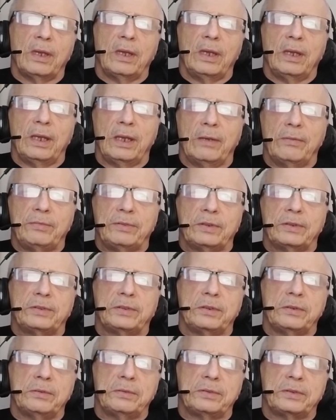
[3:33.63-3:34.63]
If you
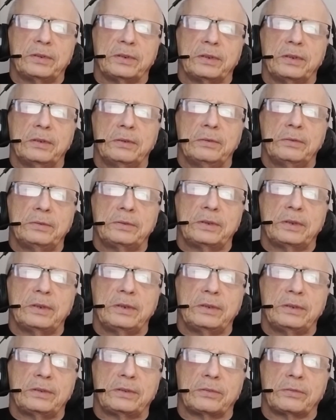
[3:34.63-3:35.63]
choose to use
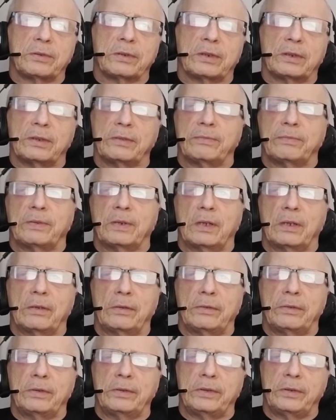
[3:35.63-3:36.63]
these, strictly follow
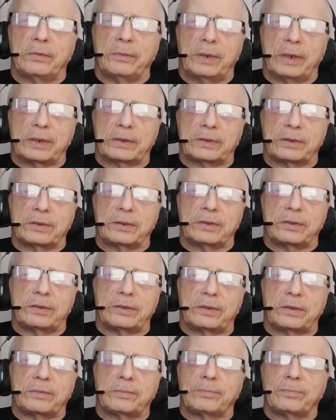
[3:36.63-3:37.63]
the
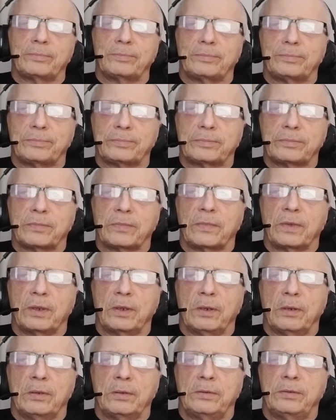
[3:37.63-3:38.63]
directions
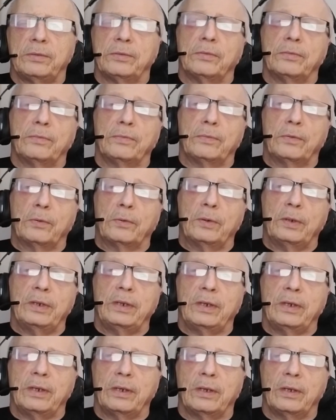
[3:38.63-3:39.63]
to
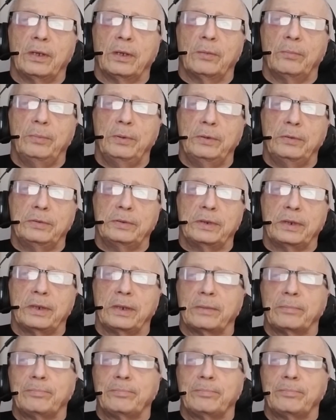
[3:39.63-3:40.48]
avoid abusing.